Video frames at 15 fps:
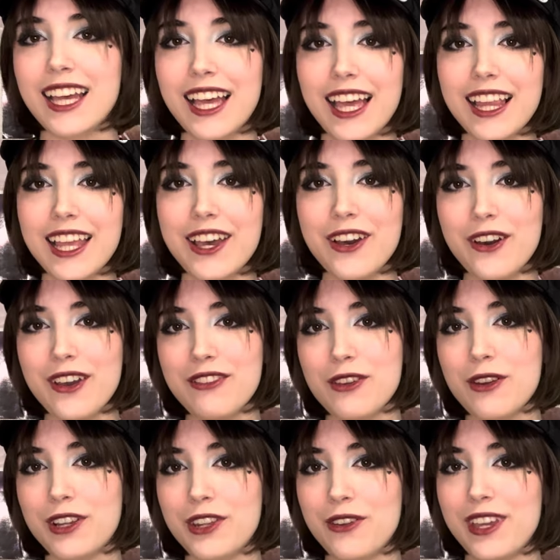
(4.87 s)
Hello, if
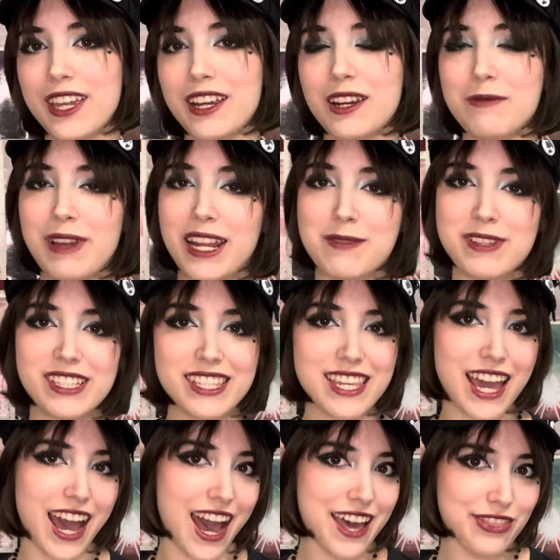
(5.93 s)
you're new here, my name is
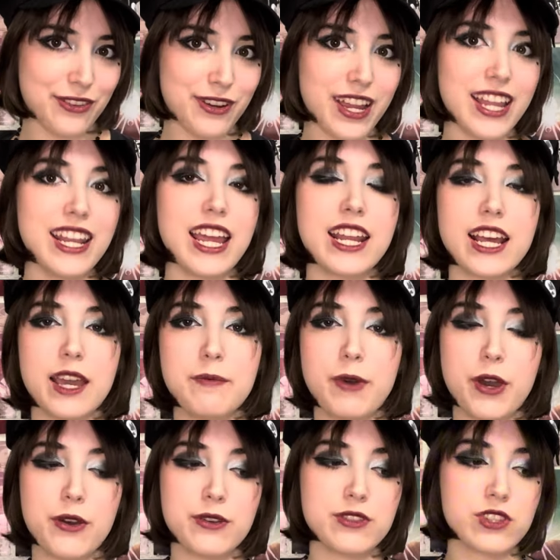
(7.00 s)
Catherine and I
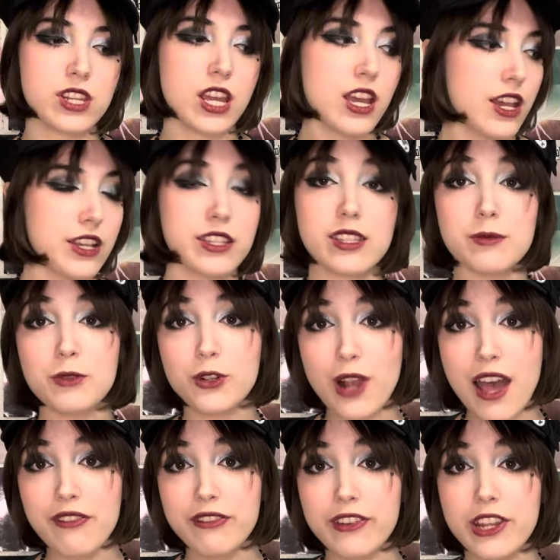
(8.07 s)
post some
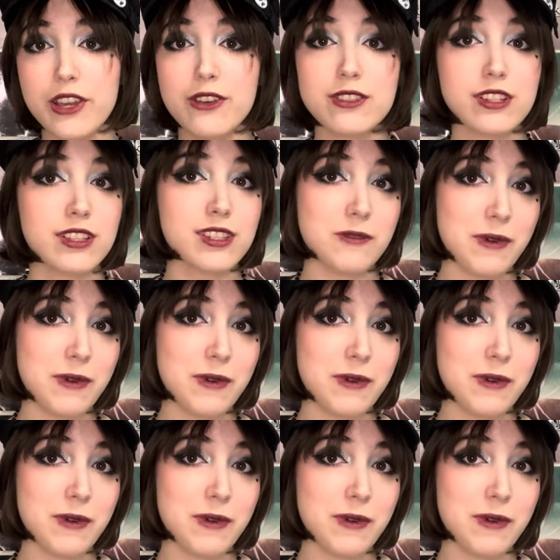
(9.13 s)
craft videos and some